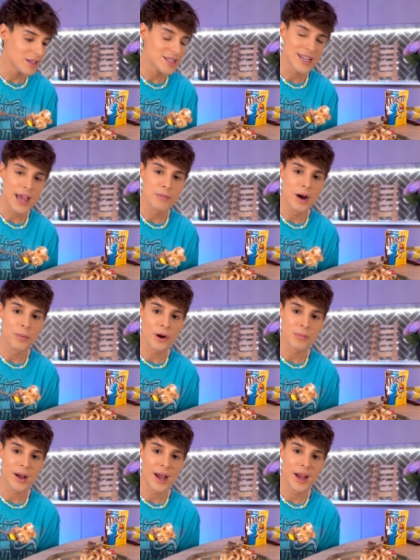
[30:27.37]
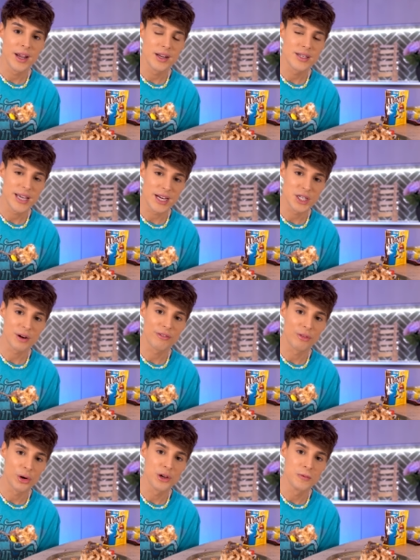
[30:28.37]
This came up on my TikTok
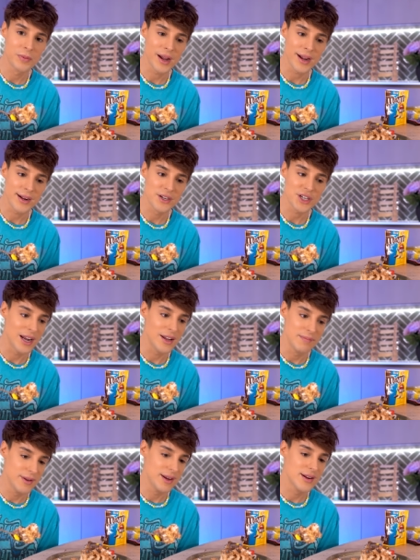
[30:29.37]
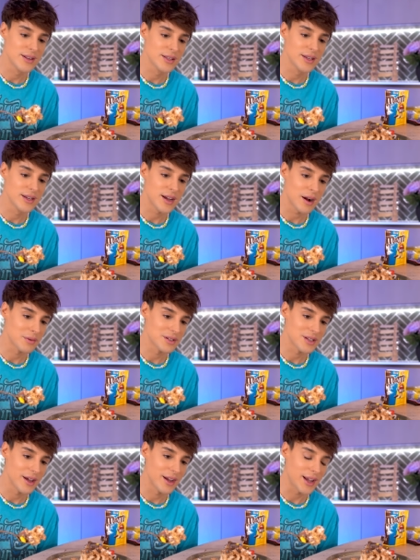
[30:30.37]
For You page and immediately I was
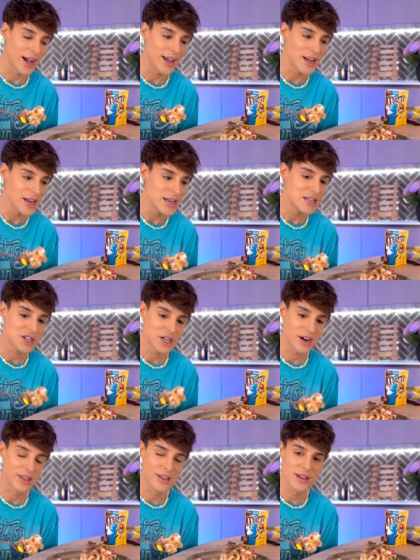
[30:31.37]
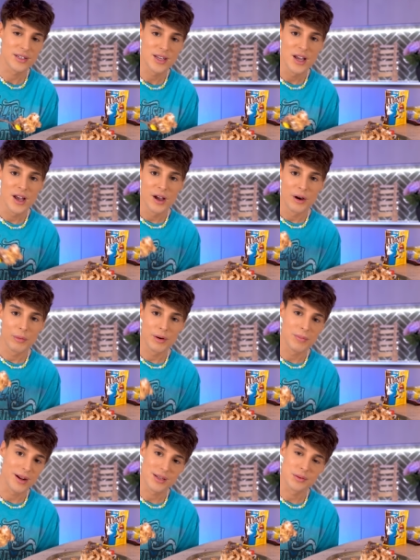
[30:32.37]
like, I need to share this with
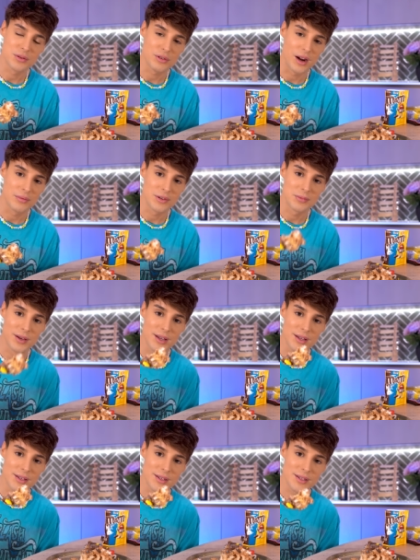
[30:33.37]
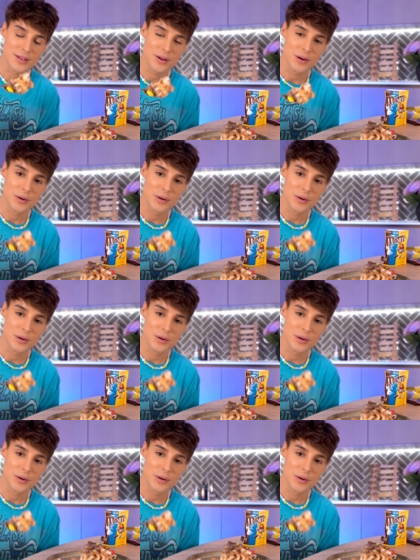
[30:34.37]
my subscribers because